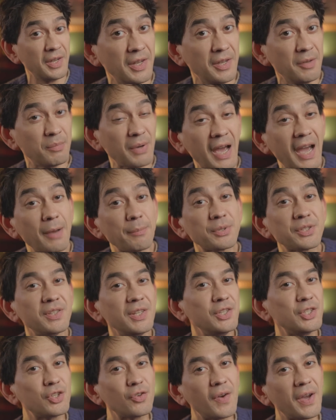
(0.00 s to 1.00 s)
Perhaps the
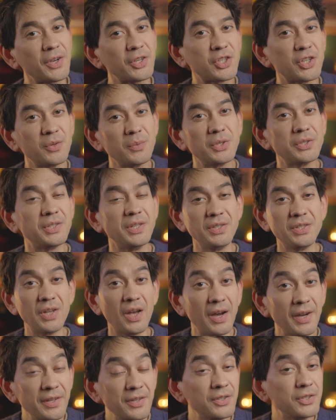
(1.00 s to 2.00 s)
interaction was
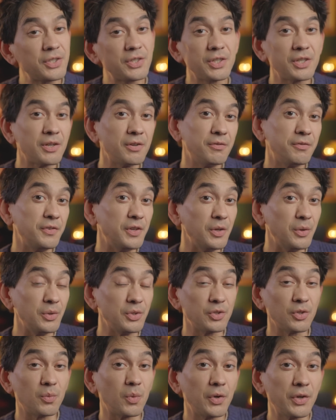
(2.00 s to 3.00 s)
designed to
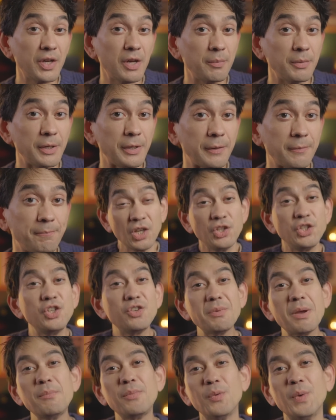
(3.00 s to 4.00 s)
confuse or one-up you. Do you
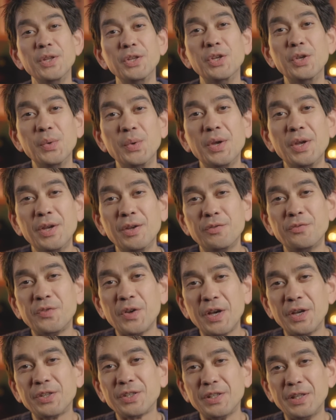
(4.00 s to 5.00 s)
remember when you
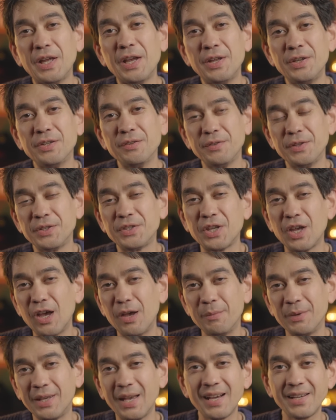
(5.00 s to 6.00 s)
first learned of the
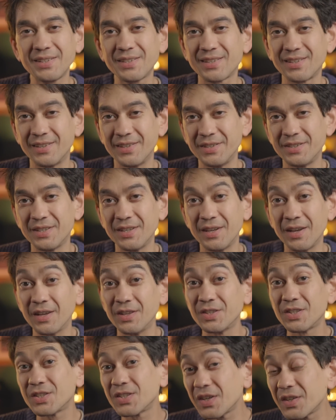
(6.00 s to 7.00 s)
term gaslighting
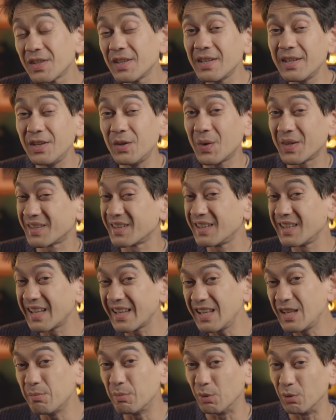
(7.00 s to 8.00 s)
and suddenly you had a
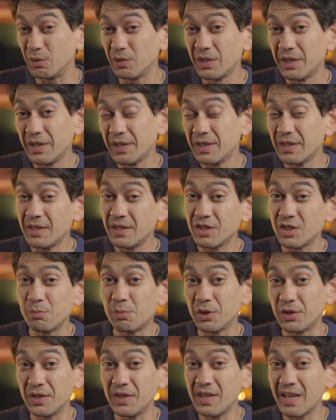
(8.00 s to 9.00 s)
label to
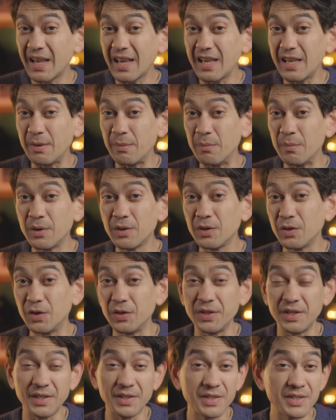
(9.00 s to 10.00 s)
put a name
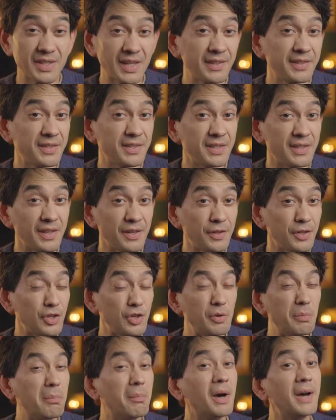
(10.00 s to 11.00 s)
on the insanity that
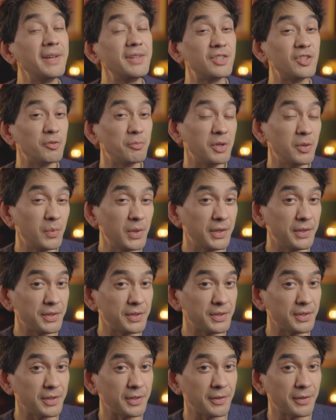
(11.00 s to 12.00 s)
you might have been
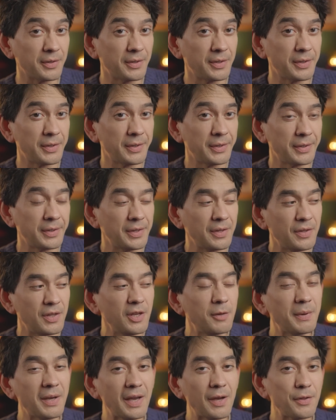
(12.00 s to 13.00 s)
witnessing?
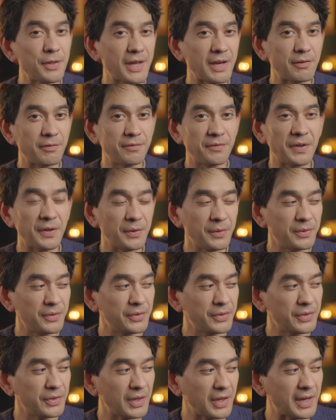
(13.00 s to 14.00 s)
Think about how that felt
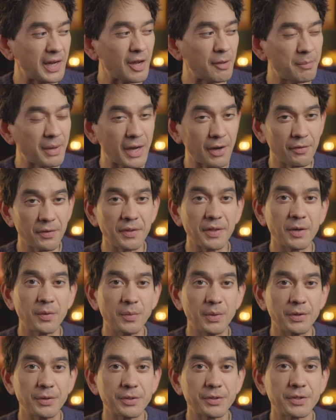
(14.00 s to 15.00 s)
and how empowering that
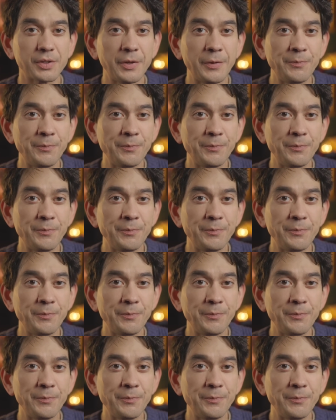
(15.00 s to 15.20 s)
was.